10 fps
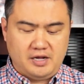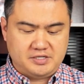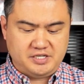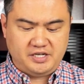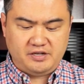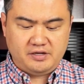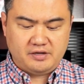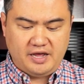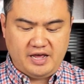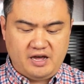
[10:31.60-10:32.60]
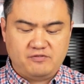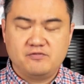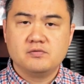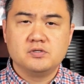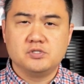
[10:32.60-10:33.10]
D, F,
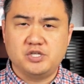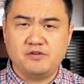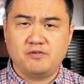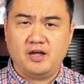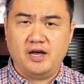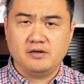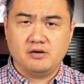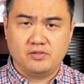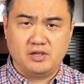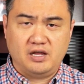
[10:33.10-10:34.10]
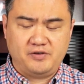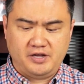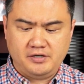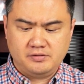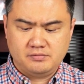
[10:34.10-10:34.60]
G flat on the left
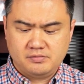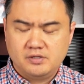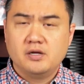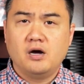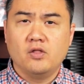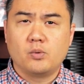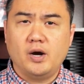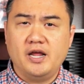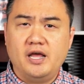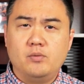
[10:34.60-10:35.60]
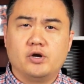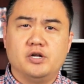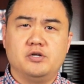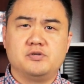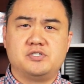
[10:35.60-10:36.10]
hand. On the right hand, we're going to
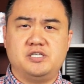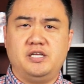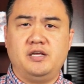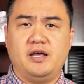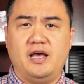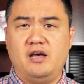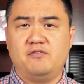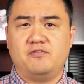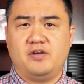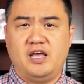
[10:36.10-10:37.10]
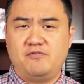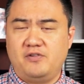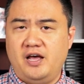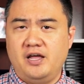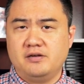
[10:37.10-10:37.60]
do C, F, A
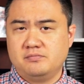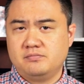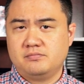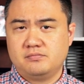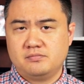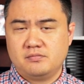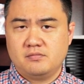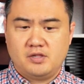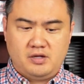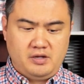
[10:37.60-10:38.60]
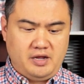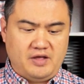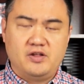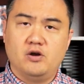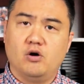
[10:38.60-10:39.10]
flat,
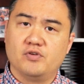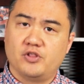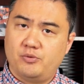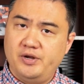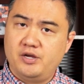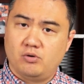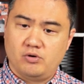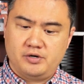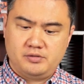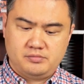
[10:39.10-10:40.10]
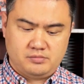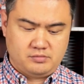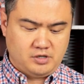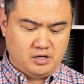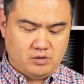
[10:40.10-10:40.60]
and then over the 3 chord,
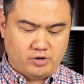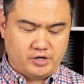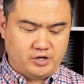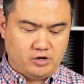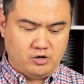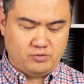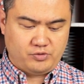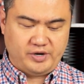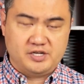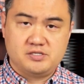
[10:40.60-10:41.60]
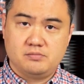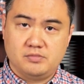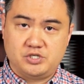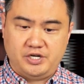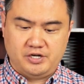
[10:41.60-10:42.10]
we're going to go, 3's
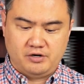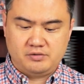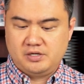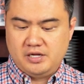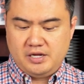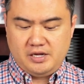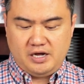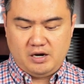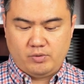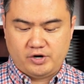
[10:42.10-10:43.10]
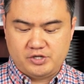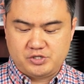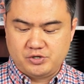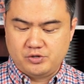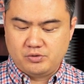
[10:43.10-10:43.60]
the G note, we're going to
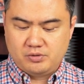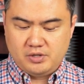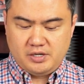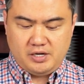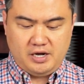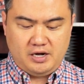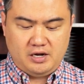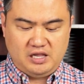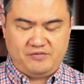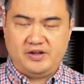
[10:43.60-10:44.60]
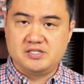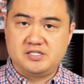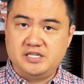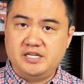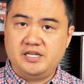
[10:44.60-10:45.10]
do left hand's
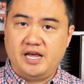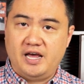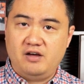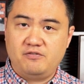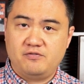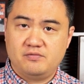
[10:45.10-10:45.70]
D, F,